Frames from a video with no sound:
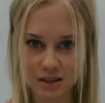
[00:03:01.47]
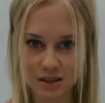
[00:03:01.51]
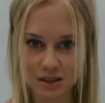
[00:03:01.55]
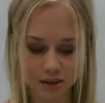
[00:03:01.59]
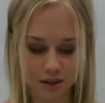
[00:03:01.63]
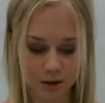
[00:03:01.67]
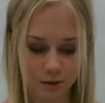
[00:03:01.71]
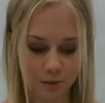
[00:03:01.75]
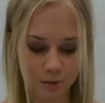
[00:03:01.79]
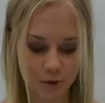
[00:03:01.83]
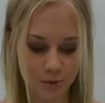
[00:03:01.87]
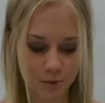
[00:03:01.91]
it a
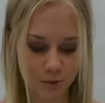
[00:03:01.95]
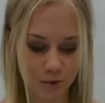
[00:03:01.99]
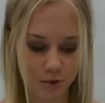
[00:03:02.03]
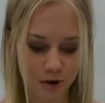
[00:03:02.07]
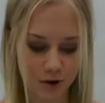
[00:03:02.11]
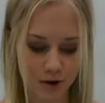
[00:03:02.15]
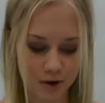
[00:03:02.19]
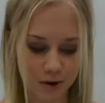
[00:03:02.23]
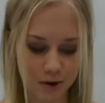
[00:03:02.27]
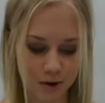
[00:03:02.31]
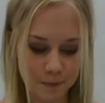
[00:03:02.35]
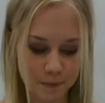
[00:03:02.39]
little bit
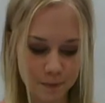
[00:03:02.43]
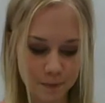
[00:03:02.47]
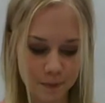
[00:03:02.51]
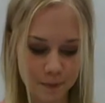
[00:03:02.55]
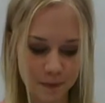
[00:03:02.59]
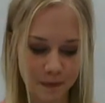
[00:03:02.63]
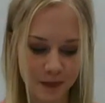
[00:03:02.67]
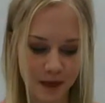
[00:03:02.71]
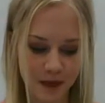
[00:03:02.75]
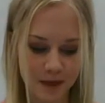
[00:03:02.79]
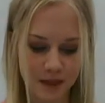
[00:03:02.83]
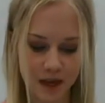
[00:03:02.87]
more.
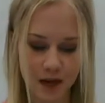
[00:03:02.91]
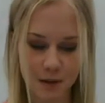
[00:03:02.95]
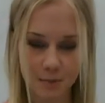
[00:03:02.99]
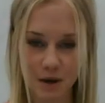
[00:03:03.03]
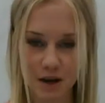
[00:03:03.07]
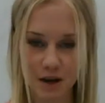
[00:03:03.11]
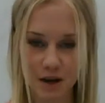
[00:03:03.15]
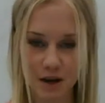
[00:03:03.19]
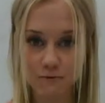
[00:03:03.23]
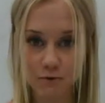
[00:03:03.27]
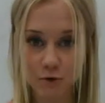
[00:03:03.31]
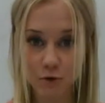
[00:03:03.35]
That
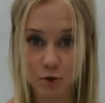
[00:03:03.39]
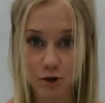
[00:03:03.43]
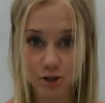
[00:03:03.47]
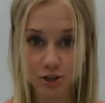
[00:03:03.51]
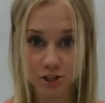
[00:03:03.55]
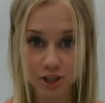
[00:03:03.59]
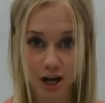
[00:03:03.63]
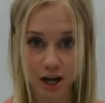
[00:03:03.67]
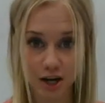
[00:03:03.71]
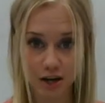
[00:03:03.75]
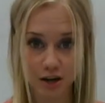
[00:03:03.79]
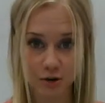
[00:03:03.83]
might
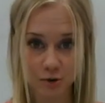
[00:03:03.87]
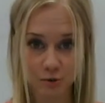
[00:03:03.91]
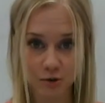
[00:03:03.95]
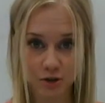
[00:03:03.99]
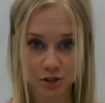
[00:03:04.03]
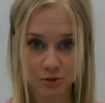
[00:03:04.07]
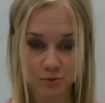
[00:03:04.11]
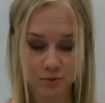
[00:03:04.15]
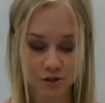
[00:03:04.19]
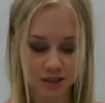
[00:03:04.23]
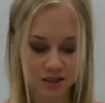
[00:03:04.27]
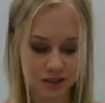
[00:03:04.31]
foreshadow,
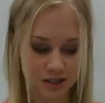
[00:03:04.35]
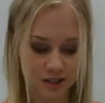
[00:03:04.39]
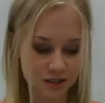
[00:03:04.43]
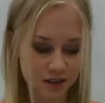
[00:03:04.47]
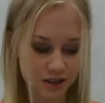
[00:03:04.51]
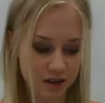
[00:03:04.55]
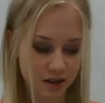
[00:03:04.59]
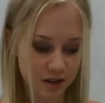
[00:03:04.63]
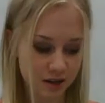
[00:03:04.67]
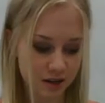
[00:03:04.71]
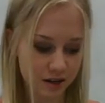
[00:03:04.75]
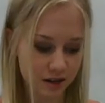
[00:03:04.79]
which means it's
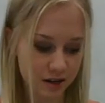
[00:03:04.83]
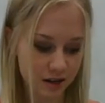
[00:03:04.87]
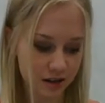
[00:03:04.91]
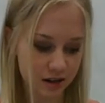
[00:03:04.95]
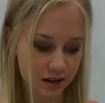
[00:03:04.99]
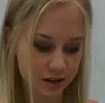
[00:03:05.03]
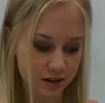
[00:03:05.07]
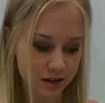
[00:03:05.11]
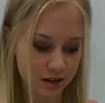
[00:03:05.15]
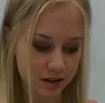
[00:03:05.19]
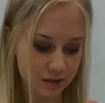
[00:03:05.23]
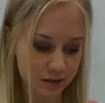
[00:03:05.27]
going to
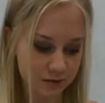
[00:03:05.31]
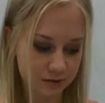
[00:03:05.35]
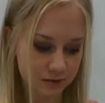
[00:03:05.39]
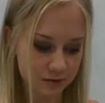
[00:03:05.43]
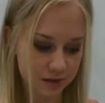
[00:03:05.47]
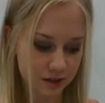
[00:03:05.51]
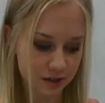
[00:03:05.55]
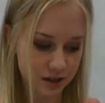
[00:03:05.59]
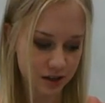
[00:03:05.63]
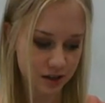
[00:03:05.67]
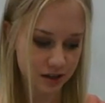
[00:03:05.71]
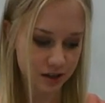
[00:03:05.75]
kind of
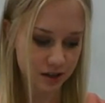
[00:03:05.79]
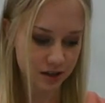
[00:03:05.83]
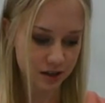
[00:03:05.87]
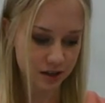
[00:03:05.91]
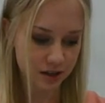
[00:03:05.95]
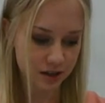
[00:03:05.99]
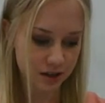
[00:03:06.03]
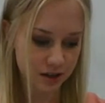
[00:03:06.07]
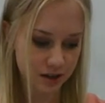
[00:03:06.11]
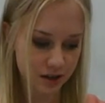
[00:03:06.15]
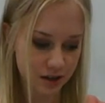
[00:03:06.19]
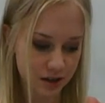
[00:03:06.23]

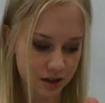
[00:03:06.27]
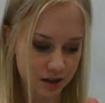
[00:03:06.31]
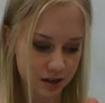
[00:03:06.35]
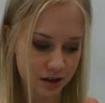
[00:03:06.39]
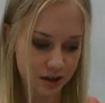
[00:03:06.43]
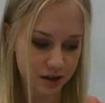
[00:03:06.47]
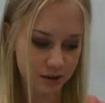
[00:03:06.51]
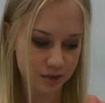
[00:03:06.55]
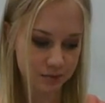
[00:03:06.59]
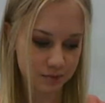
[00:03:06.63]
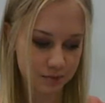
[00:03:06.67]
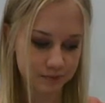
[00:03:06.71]

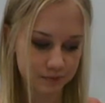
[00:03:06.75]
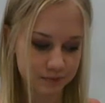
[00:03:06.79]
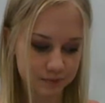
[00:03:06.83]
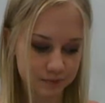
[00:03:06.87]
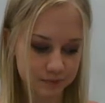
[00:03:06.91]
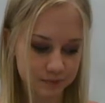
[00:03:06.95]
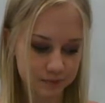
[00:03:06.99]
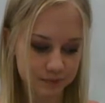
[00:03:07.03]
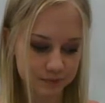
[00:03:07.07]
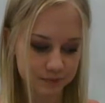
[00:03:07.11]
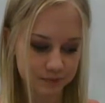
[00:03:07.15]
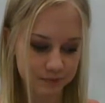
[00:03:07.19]
um,
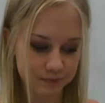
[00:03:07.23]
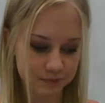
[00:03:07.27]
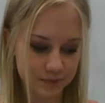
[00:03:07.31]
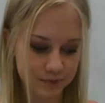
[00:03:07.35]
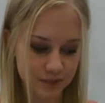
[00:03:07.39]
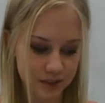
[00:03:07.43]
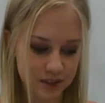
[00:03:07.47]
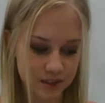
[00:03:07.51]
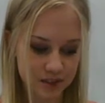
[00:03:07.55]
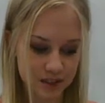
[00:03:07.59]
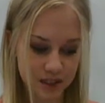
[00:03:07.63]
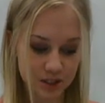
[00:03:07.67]

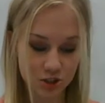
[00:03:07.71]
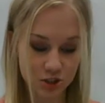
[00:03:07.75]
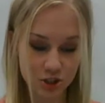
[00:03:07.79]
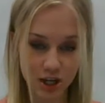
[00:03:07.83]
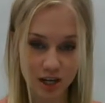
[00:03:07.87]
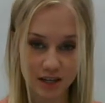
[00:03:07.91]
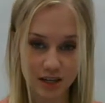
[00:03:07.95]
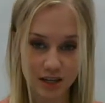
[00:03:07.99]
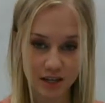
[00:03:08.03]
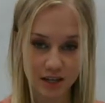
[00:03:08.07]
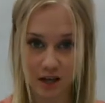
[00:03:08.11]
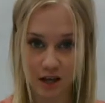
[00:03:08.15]

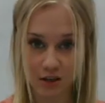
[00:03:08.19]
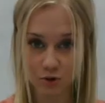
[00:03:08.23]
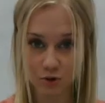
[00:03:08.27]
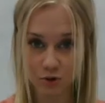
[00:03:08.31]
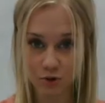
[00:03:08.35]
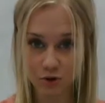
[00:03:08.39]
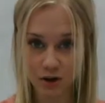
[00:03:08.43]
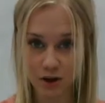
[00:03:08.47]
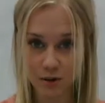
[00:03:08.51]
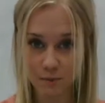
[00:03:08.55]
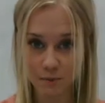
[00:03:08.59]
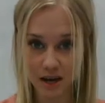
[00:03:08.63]
suggest that
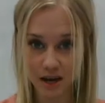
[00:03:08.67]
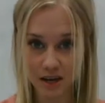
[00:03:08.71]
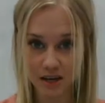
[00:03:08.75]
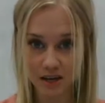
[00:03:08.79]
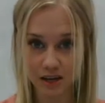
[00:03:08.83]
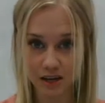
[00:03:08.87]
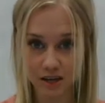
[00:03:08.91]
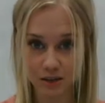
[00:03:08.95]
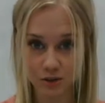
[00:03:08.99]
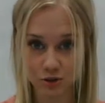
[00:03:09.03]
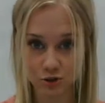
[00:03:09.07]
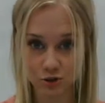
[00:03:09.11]
Laura might
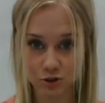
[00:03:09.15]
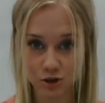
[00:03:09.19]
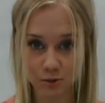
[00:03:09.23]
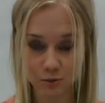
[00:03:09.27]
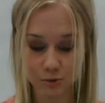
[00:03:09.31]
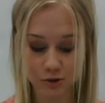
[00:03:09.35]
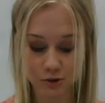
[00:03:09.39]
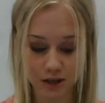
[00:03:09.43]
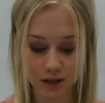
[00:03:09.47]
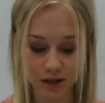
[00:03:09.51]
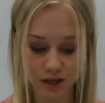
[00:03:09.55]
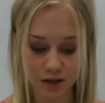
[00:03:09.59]
get in
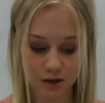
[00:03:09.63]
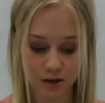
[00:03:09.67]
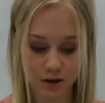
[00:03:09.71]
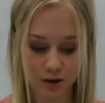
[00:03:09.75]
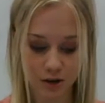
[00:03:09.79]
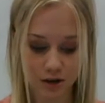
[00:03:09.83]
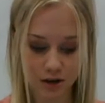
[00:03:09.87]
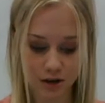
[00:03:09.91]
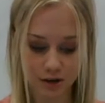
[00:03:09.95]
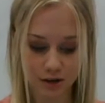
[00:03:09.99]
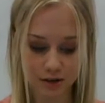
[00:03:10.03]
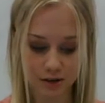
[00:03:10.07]
trouble later
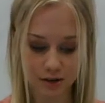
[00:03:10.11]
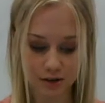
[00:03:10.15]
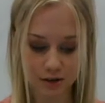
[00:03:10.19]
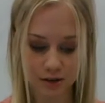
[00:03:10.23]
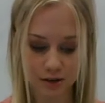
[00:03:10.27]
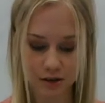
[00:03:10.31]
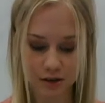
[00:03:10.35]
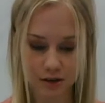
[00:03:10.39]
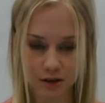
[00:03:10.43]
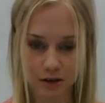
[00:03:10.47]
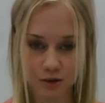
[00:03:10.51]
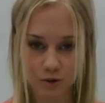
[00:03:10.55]
on
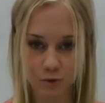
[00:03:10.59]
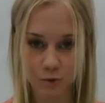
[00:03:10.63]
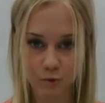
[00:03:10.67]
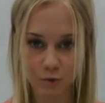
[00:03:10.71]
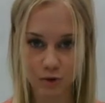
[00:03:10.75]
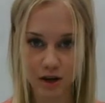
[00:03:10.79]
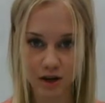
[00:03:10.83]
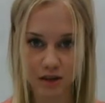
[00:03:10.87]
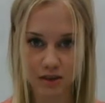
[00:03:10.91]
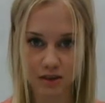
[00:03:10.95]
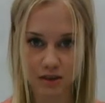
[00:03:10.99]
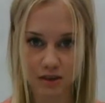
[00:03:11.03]

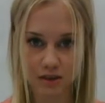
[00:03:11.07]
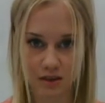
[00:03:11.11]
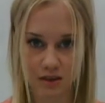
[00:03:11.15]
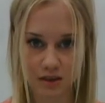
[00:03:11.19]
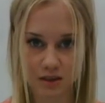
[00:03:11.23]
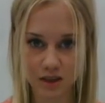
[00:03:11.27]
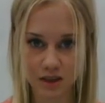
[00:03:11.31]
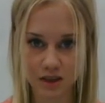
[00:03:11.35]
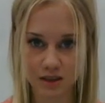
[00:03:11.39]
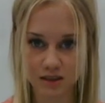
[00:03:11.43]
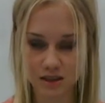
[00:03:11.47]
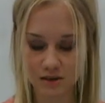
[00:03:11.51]
with
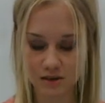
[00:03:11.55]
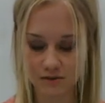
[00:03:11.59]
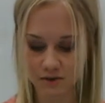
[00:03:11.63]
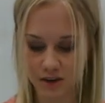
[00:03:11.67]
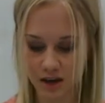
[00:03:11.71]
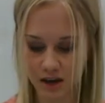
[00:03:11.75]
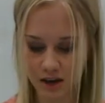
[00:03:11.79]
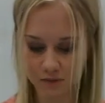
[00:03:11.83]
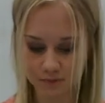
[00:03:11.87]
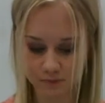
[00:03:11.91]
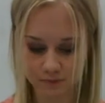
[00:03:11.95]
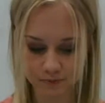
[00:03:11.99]
this
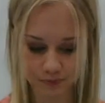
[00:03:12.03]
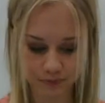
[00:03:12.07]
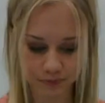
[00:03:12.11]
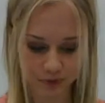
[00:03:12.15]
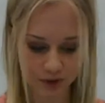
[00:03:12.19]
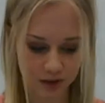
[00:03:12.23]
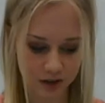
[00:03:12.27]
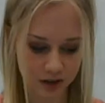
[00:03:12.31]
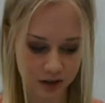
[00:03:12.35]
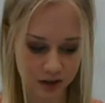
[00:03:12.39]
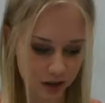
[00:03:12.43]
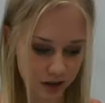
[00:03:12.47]
event,
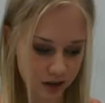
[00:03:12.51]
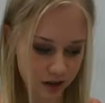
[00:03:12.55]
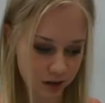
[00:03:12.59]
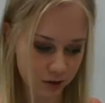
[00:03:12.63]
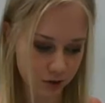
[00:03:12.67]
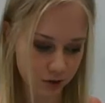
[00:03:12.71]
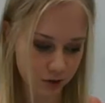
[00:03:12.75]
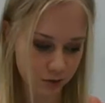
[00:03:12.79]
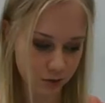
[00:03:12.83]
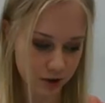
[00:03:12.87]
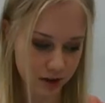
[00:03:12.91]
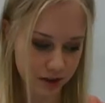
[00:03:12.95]
okay,
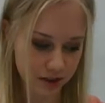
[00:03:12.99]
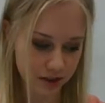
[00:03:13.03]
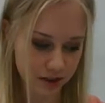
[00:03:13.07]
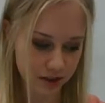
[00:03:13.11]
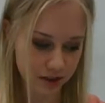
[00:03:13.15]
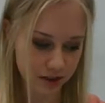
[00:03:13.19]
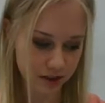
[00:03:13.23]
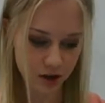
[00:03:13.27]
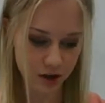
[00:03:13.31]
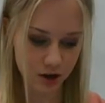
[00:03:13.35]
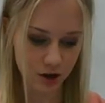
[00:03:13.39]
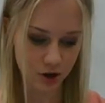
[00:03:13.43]
or with
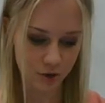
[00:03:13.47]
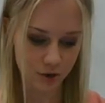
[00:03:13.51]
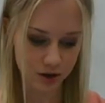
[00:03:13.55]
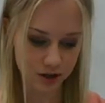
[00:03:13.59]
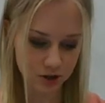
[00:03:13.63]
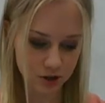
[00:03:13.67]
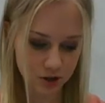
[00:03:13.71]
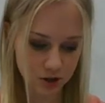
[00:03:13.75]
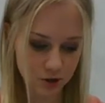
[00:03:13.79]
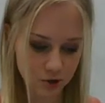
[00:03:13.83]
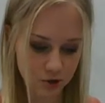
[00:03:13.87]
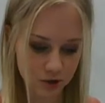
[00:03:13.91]

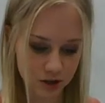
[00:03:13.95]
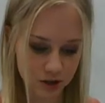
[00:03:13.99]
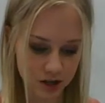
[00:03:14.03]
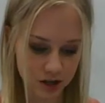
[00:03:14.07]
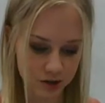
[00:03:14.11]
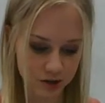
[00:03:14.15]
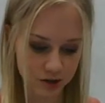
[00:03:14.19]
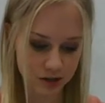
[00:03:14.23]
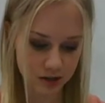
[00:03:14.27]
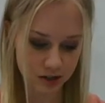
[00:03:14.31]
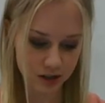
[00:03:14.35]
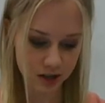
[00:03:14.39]
going too
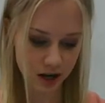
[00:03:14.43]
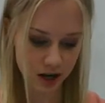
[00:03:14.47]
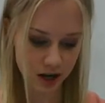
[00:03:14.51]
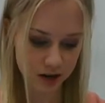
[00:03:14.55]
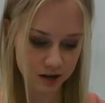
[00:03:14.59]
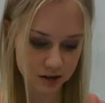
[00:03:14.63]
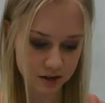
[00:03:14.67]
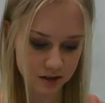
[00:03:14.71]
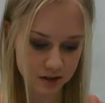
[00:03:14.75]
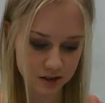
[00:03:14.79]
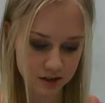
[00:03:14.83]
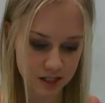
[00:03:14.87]
near to
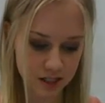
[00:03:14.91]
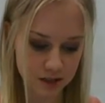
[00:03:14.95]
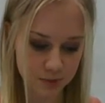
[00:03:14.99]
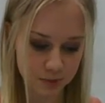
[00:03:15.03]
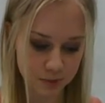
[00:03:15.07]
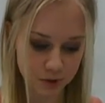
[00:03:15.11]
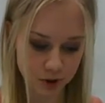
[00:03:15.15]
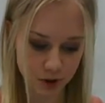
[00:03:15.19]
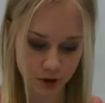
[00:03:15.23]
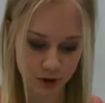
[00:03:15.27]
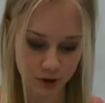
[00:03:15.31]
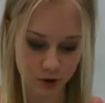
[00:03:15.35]
that
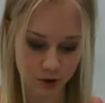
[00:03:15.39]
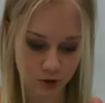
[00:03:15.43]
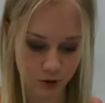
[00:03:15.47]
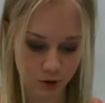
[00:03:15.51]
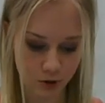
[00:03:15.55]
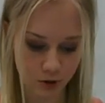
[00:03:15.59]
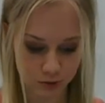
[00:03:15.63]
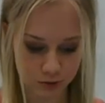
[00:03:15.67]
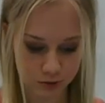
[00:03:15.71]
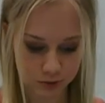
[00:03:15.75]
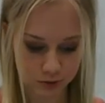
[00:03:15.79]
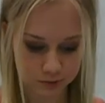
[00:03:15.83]
deep, dark
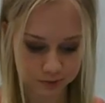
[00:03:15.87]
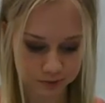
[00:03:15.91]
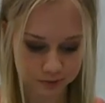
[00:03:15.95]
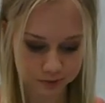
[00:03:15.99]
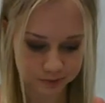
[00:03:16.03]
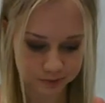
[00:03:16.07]
hole.